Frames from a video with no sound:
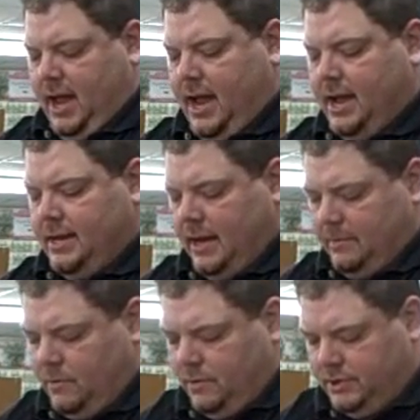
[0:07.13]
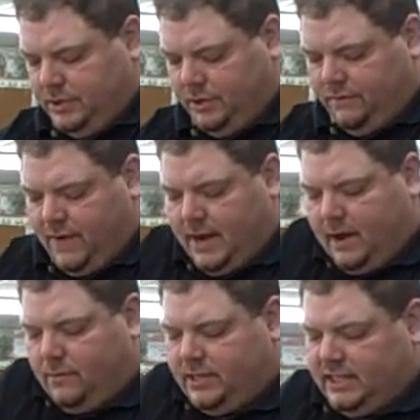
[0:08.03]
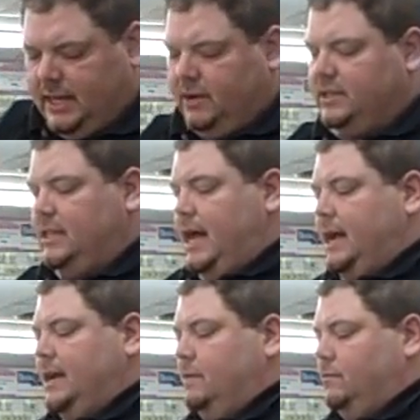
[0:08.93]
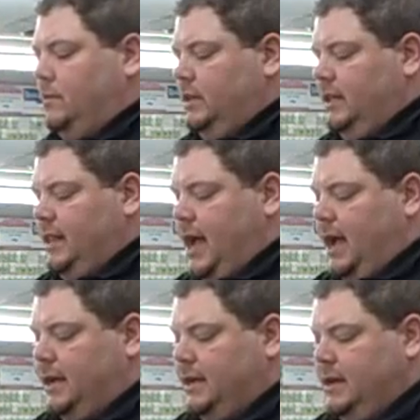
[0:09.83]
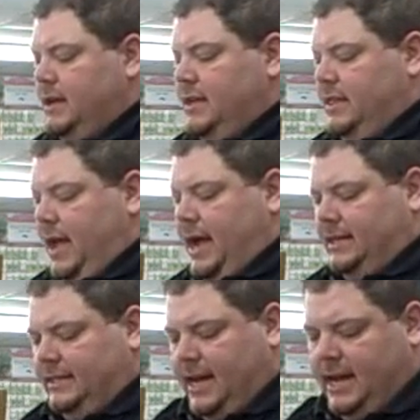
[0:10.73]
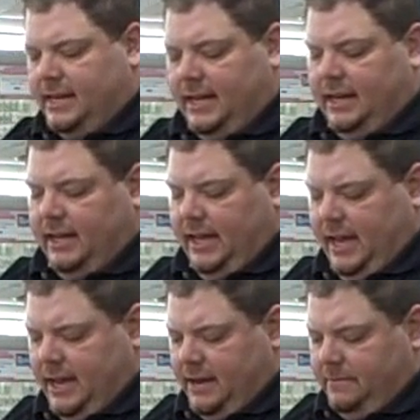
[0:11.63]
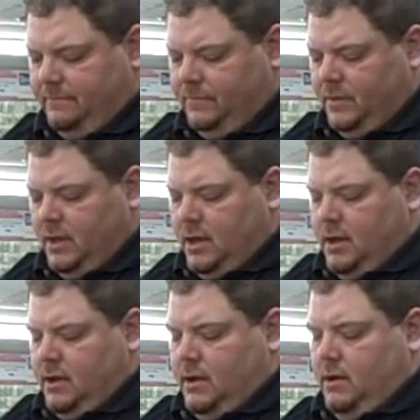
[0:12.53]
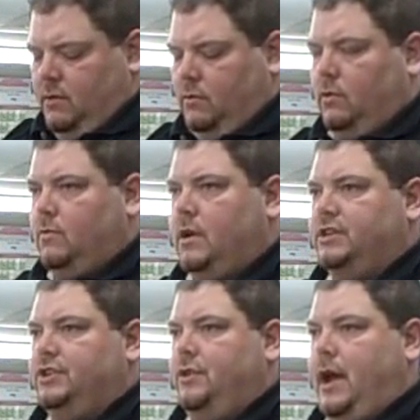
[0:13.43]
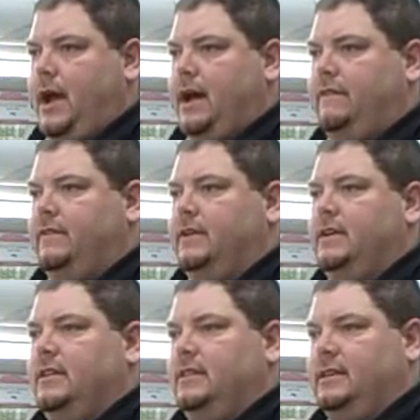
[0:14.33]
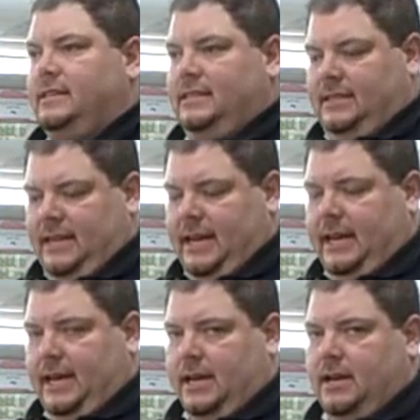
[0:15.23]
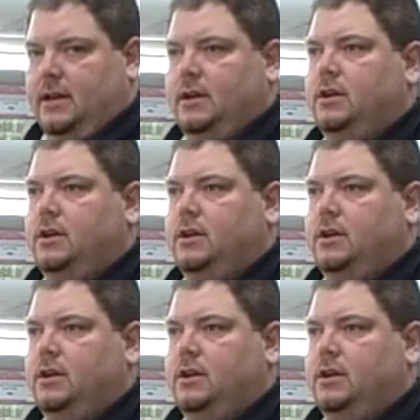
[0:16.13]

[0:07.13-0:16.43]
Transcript: and I'm going to find out which letters I like, and I really like the accent. And again, we'll want to have the sticky